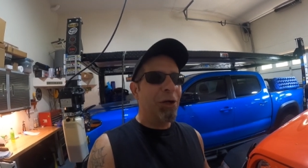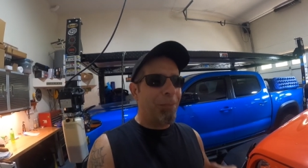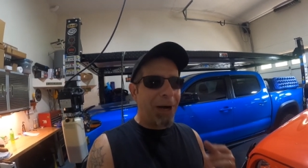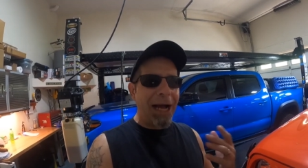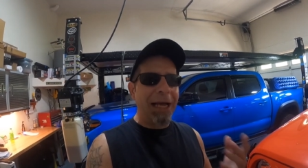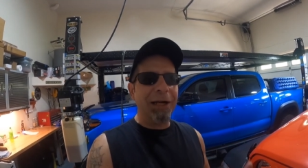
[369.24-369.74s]
You're
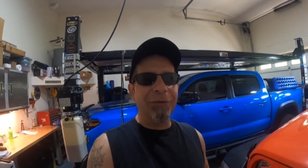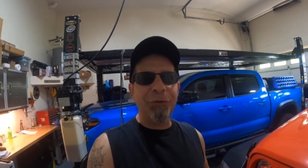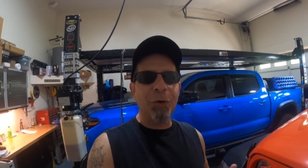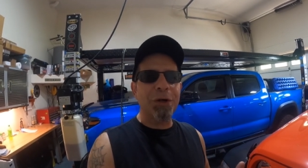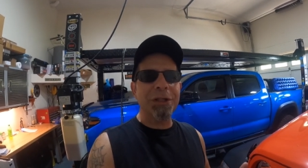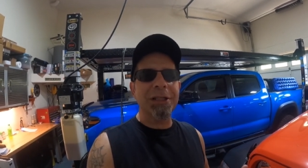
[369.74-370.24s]
buying a
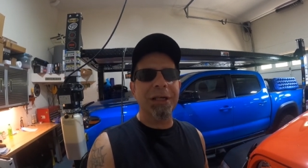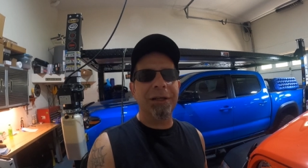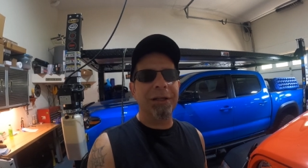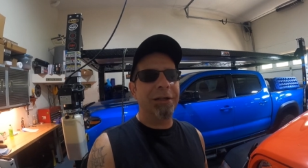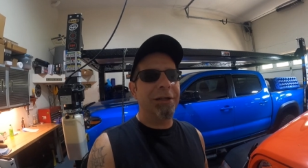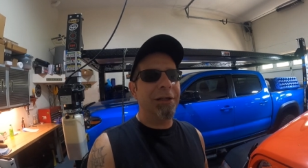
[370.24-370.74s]

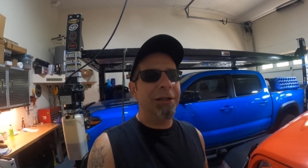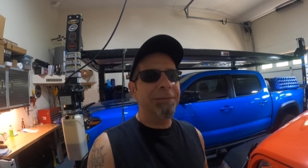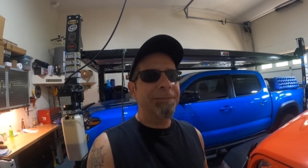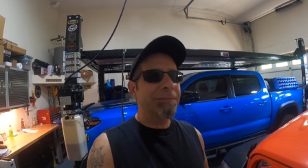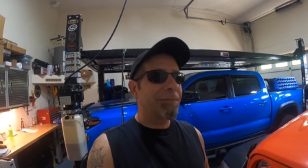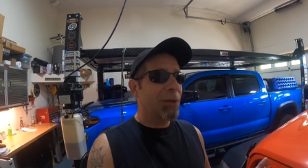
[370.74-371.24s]

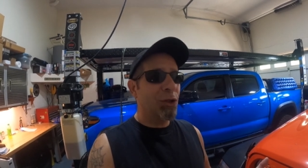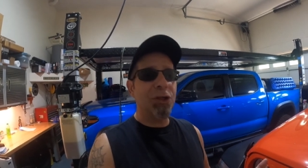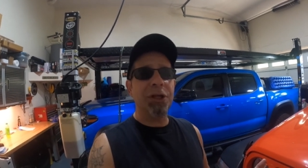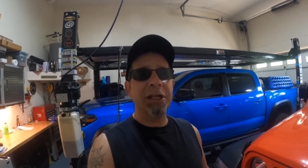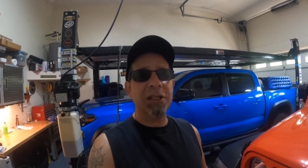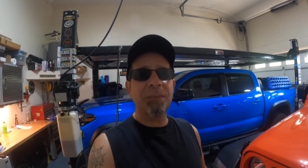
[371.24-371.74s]
four-cylinder, you
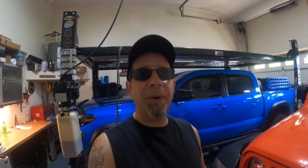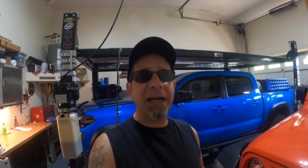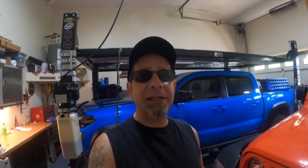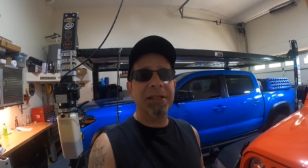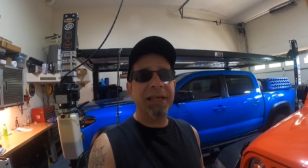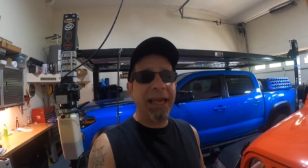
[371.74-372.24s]
should
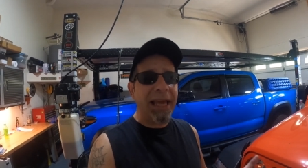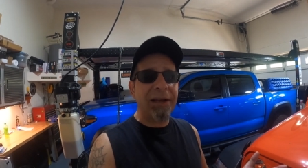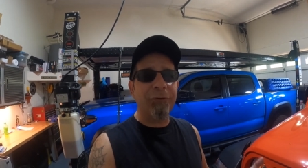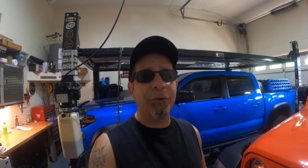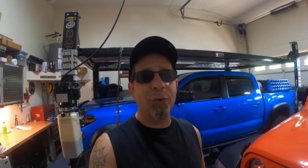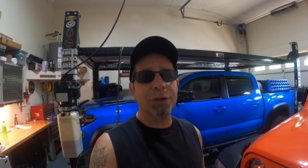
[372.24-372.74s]
expect to get
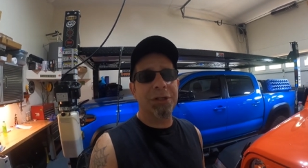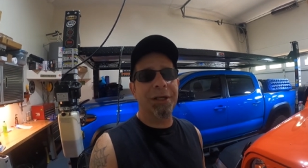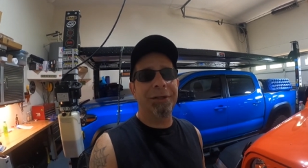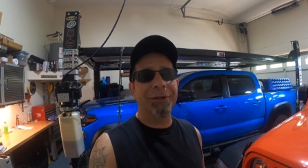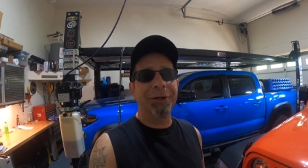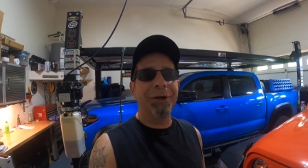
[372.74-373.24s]
a
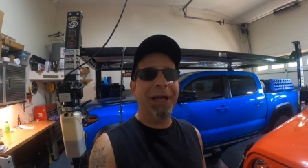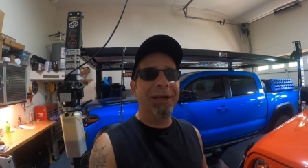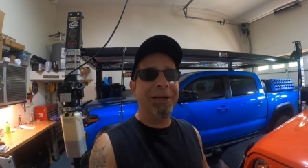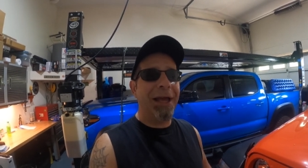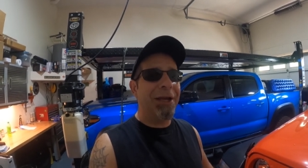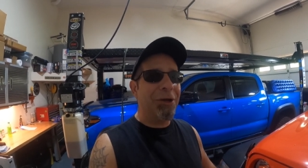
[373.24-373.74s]
four-cylinder
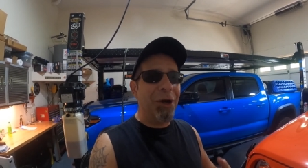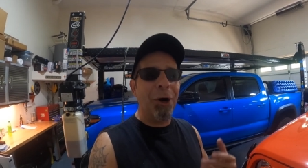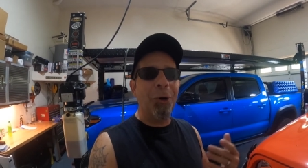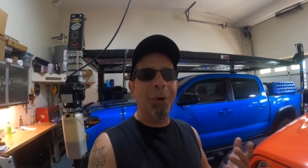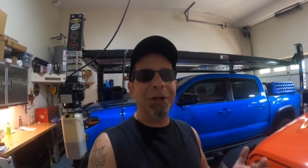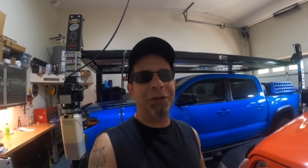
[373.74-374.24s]
and, and
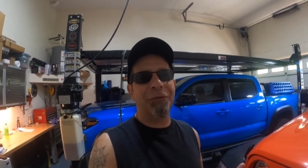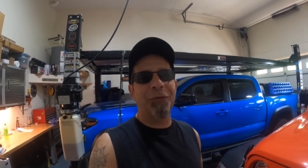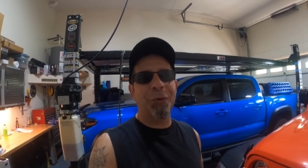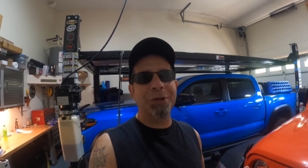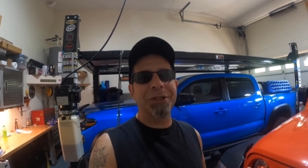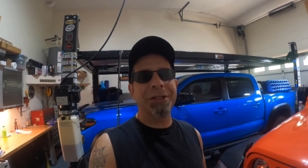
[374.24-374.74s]
know what the
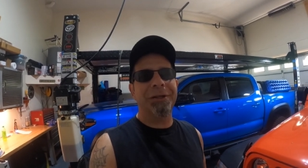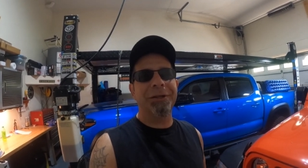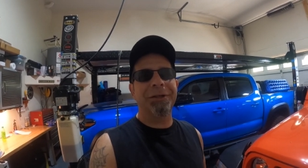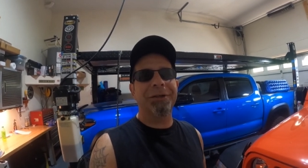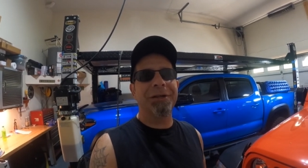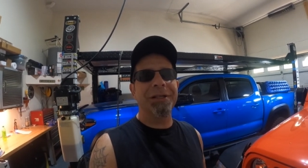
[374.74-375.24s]

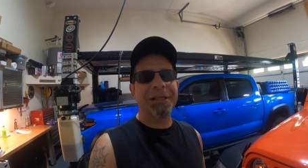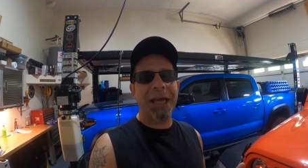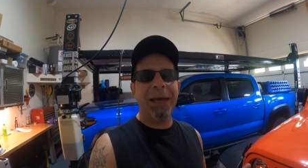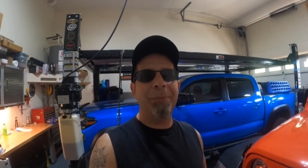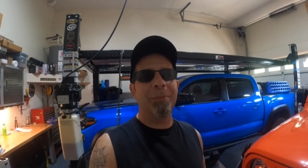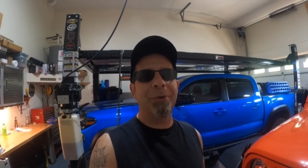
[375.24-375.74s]
four-cylinder is
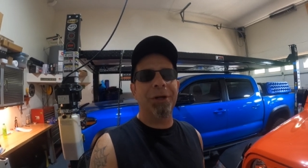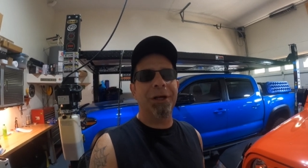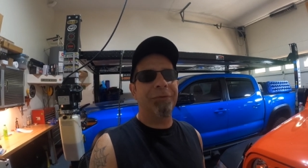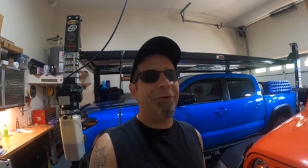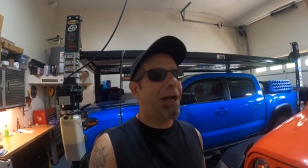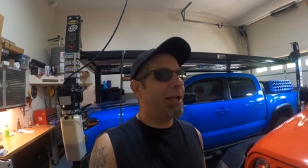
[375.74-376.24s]
capable
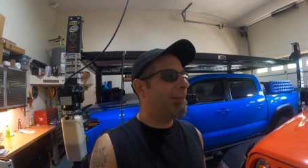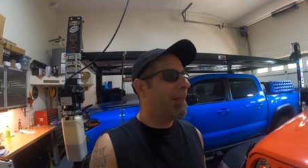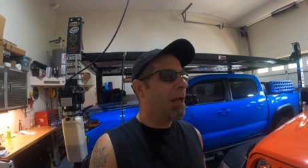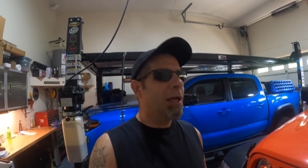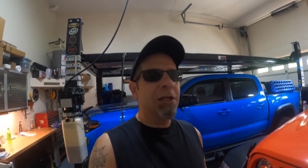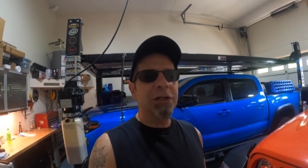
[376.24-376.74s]
of, right?
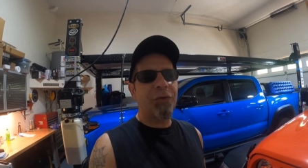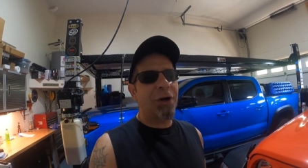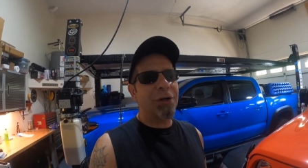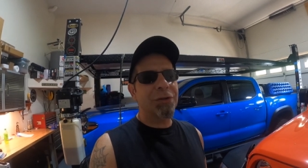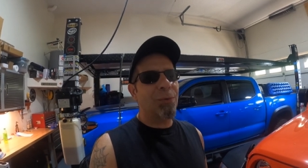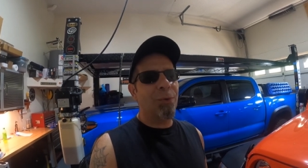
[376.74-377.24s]
As
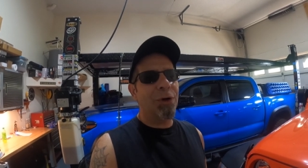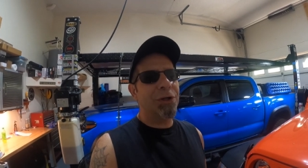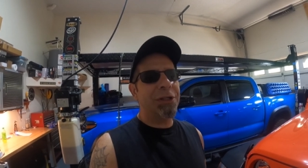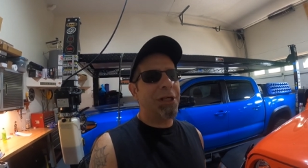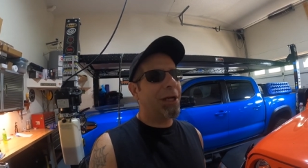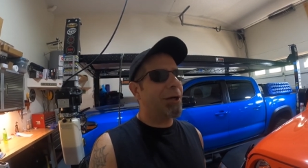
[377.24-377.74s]
far as the
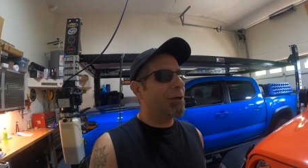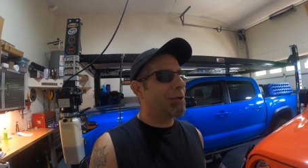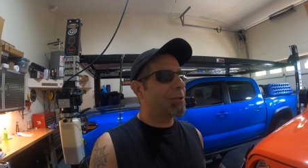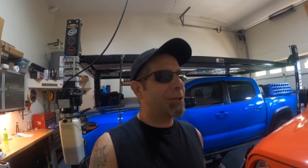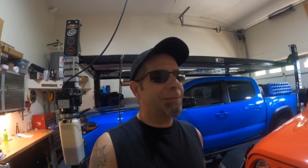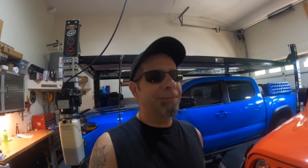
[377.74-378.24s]
warranty
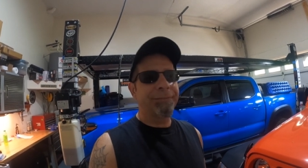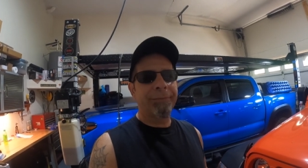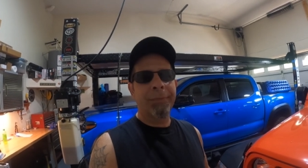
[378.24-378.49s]
goes,